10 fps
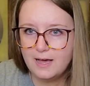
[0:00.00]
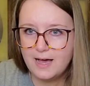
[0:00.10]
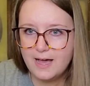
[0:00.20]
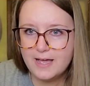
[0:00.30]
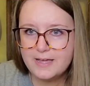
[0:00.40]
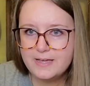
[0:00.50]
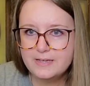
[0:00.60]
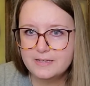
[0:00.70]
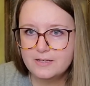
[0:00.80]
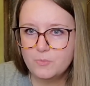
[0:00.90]

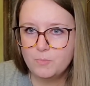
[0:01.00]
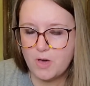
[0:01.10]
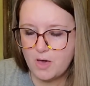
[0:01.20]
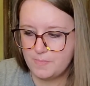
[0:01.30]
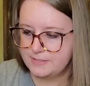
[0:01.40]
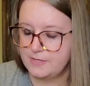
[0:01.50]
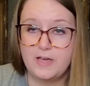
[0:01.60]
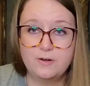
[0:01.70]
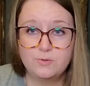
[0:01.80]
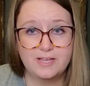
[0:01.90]
I bought
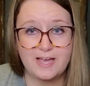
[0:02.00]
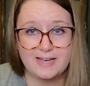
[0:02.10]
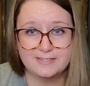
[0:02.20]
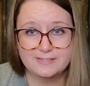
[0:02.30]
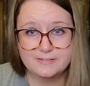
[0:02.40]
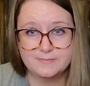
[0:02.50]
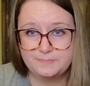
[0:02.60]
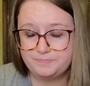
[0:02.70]
myself, I don't like ice.